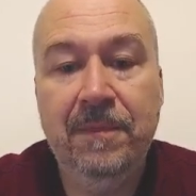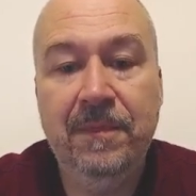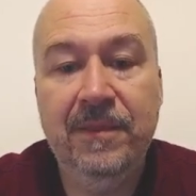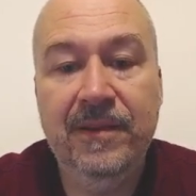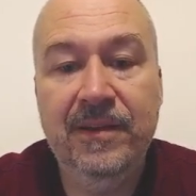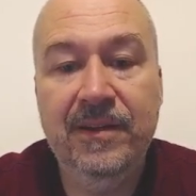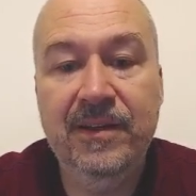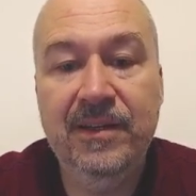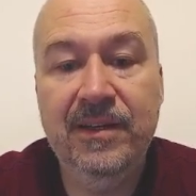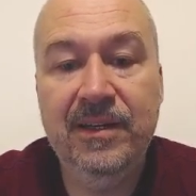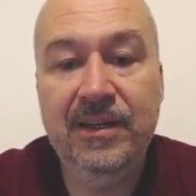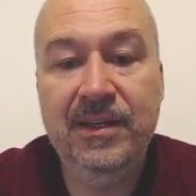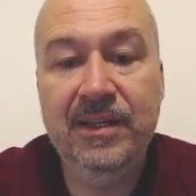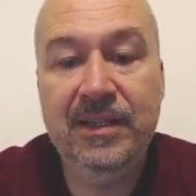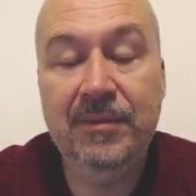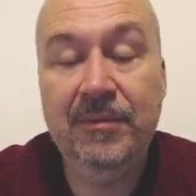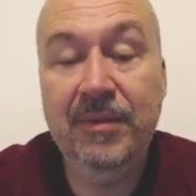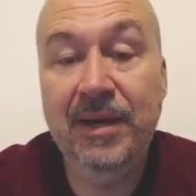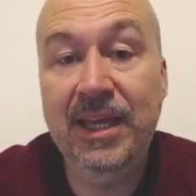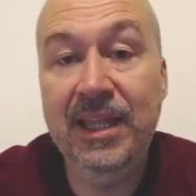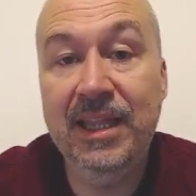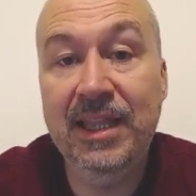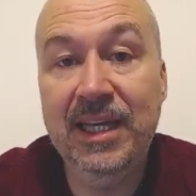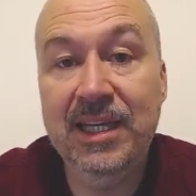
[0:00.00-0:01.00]
the
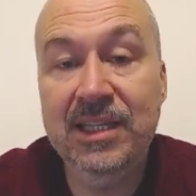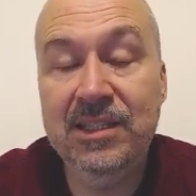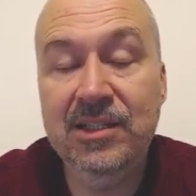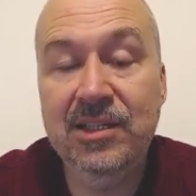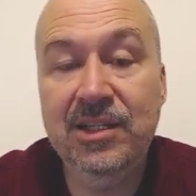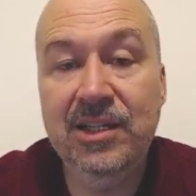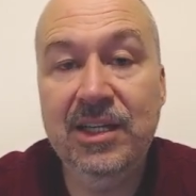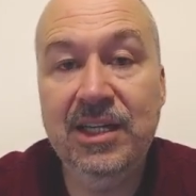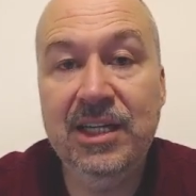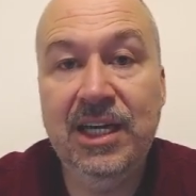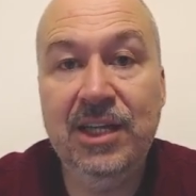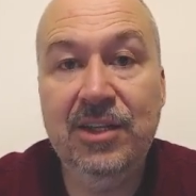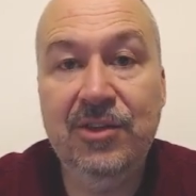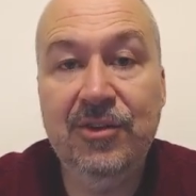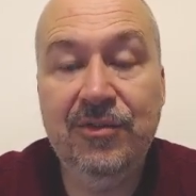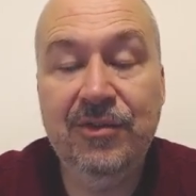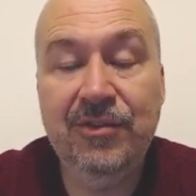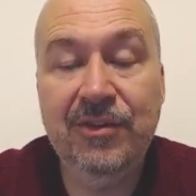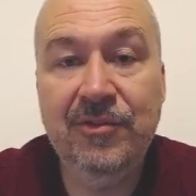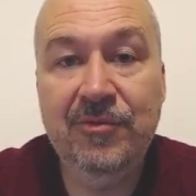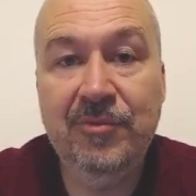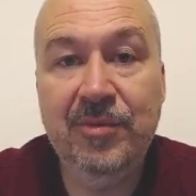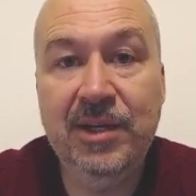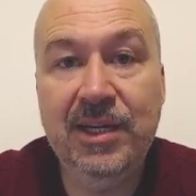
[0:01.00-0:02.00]
main lines in the Najdorf
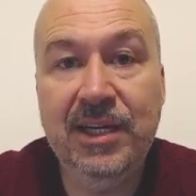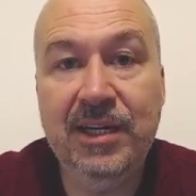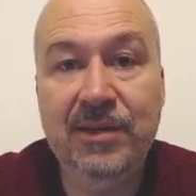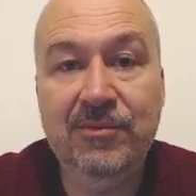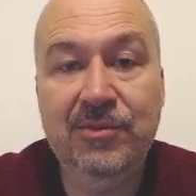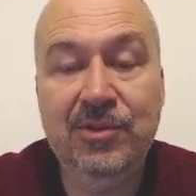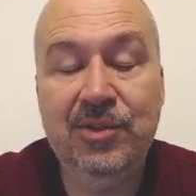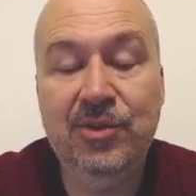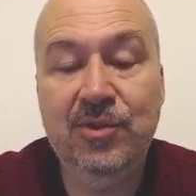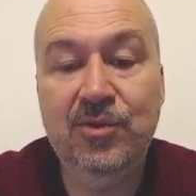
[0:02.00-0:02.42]
have become so